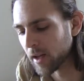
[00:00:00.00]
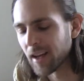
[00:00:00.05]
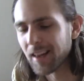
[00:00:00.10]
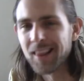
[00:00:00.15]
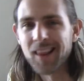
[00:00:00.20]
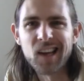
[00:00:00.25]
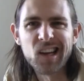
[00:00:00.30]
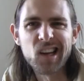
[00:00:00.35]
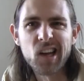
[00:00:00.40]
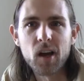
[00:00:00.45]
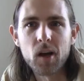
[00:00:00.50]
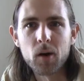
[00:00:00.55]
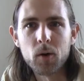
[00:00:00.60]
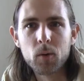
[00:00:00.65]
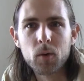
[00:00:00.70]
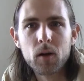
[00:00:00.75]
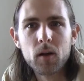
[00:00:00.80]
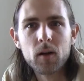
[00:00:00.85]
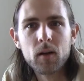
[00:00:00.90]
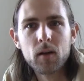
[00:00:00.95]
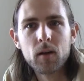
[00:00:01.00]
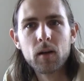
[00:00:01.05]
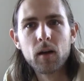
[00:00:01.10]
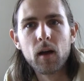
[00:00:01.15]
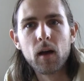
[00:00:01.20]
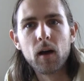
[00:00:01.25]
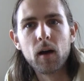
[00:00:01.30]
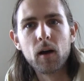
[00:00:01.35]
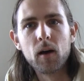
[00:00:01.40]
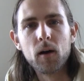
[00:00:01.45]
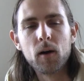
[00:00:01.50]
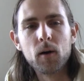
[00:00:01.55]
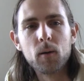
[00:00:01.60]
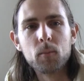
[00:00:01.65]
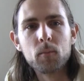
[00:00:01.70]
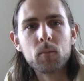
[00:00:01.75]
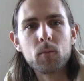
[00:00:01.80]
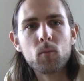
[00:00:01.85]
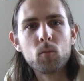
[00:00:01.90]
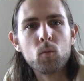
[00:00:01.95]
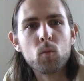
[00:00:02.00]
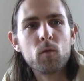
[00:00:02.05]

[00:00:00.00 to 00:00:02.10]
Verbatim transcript: I got let go um,